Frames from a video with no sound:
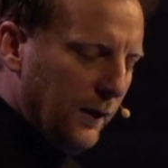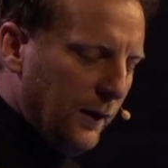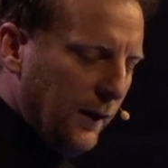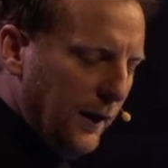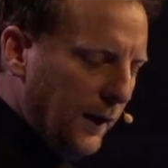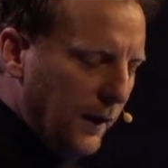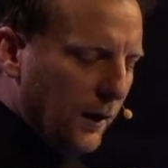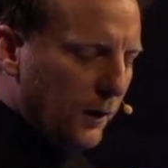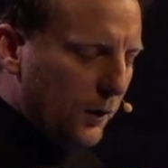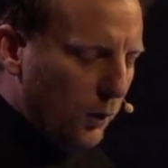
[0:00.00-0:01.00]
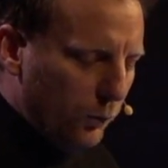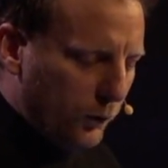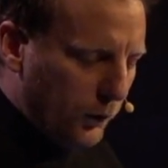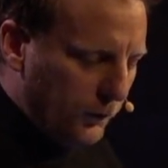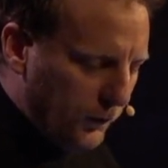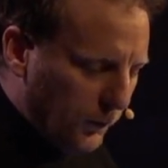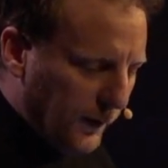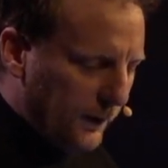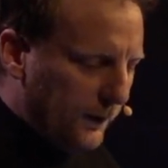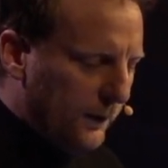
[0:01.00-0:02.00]
He alone could do
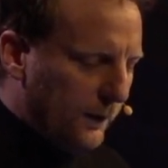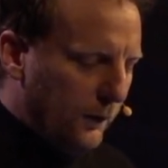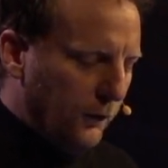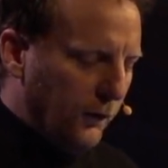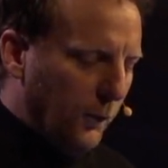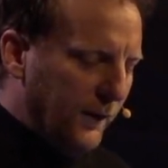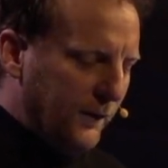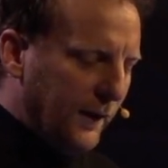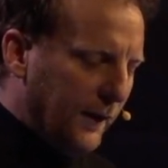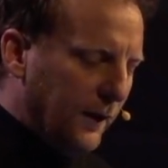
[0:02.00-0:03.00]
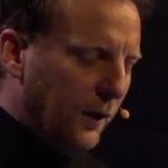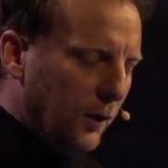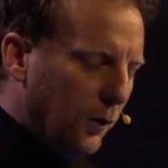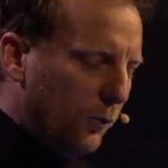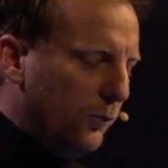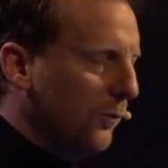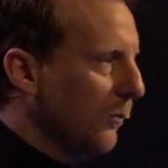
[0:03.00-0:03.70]
it, so He did it alone.